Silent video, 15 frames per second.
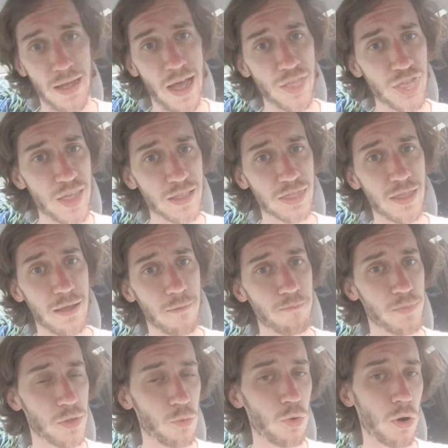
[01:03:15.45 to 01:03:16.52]
I think that
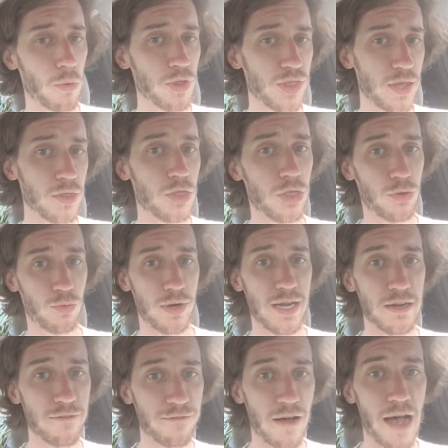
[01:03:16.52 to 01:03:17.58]
we're within 3
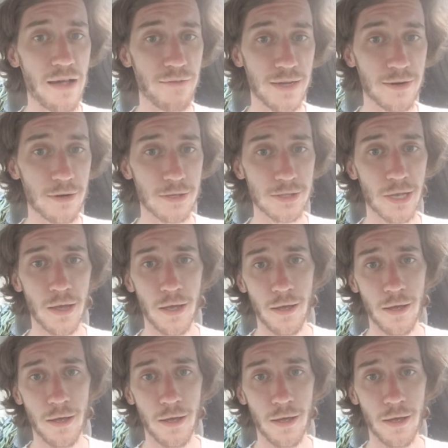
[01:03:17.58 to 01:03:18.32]
to 5 years